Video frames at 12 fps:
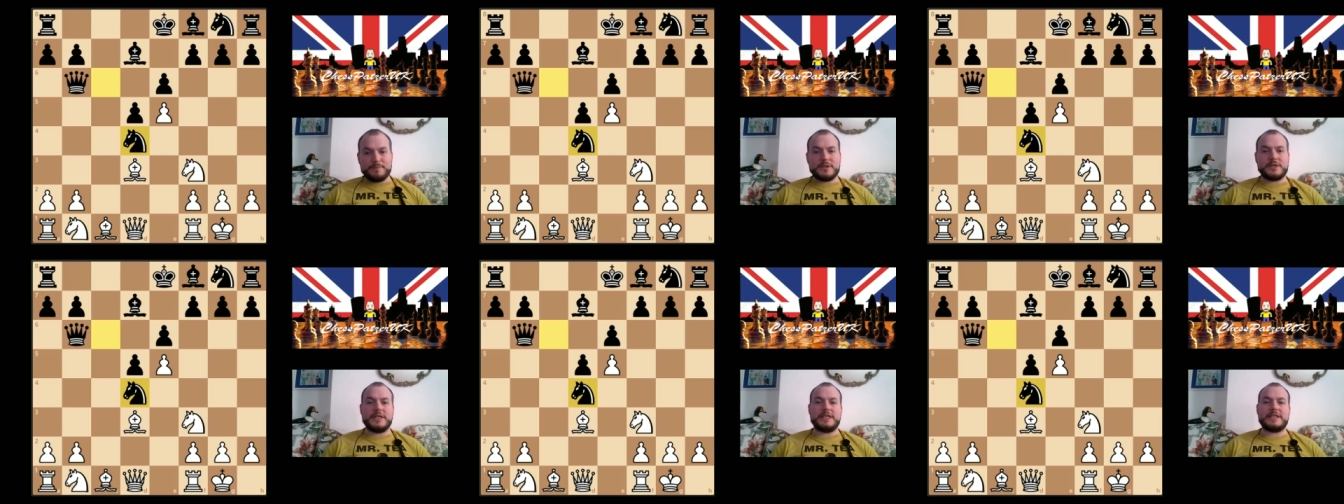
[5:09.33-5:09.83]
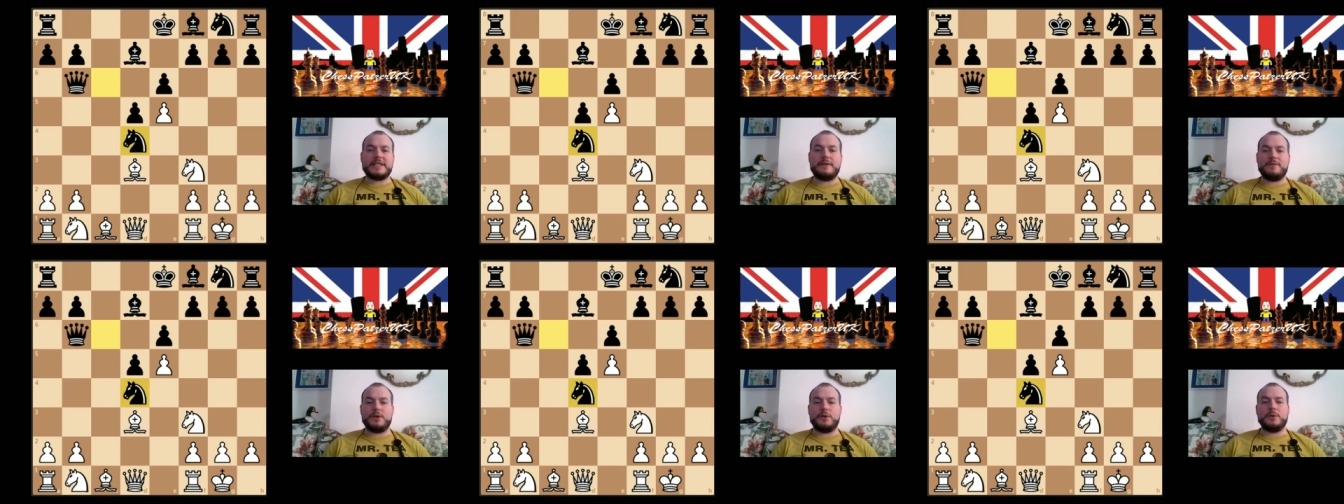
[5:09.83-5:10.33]
so this will
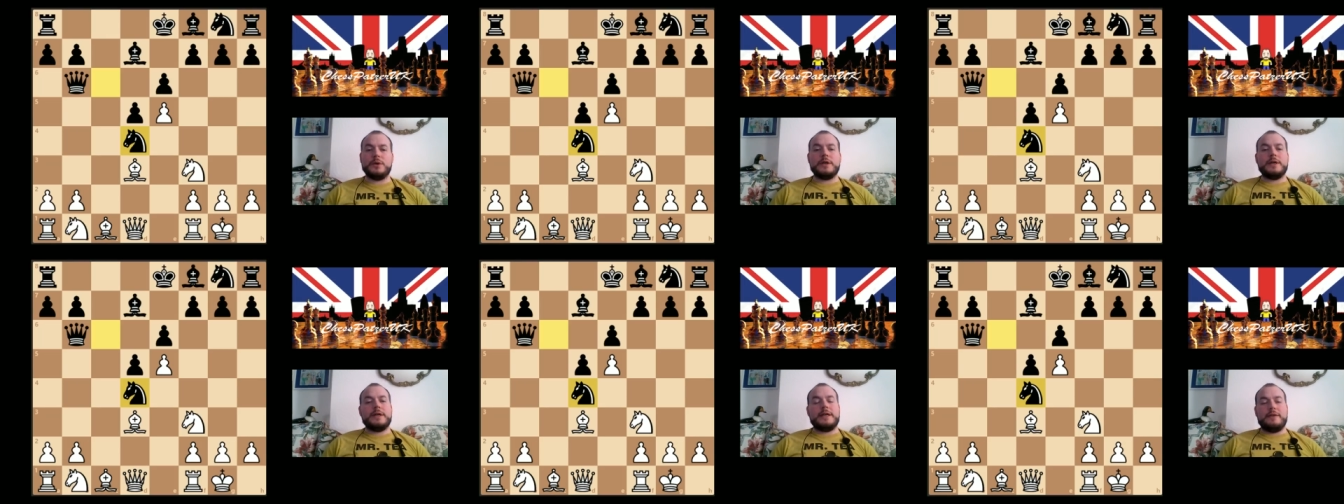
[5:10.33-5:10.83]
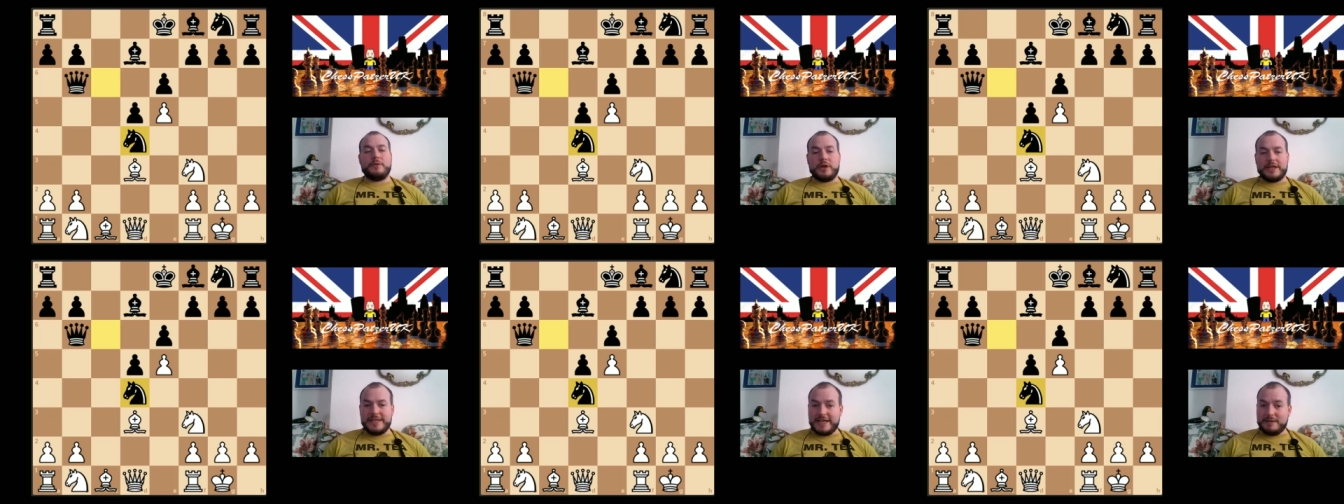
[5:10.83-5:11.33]
give you, if you're
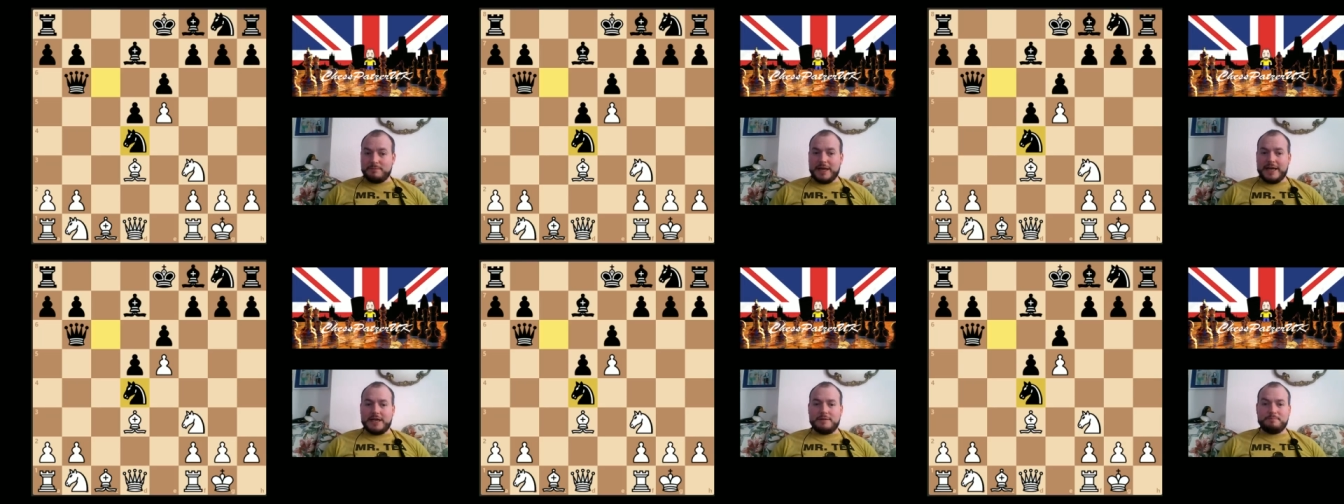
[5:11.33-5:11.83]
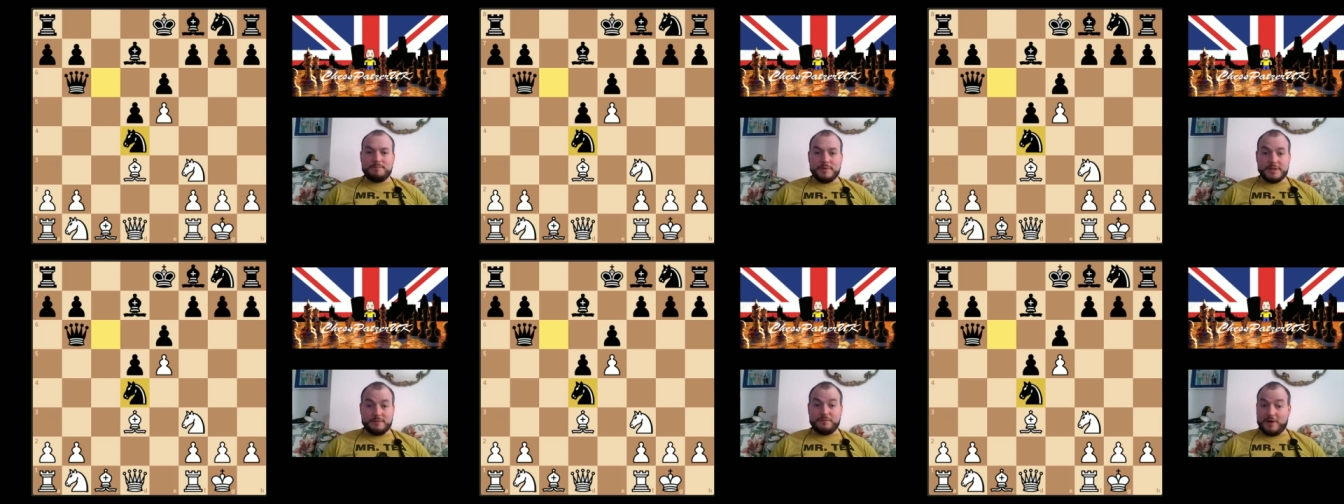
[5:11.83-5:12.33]
an attacking player,
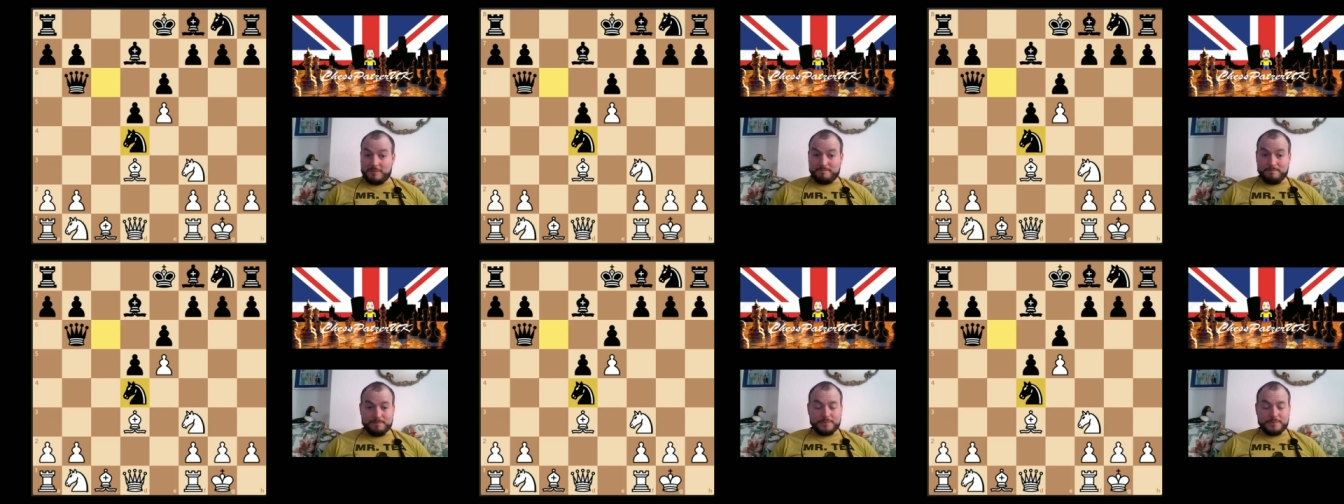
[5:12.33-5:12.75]
some fun.